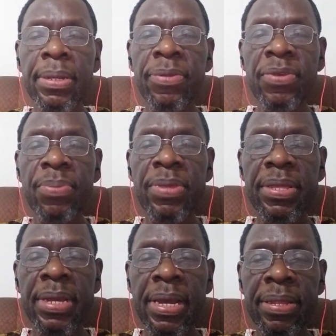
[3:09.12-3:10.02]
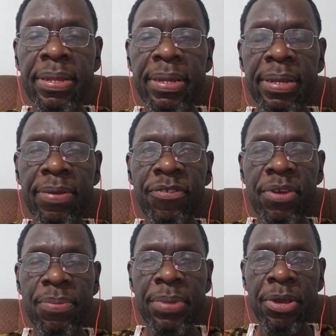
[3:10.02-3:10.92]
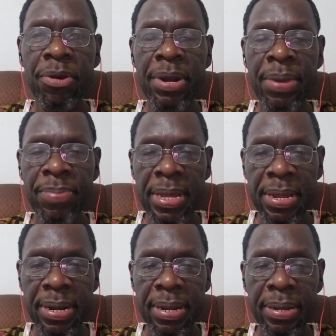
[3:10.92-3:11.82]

Something that Samir Amin,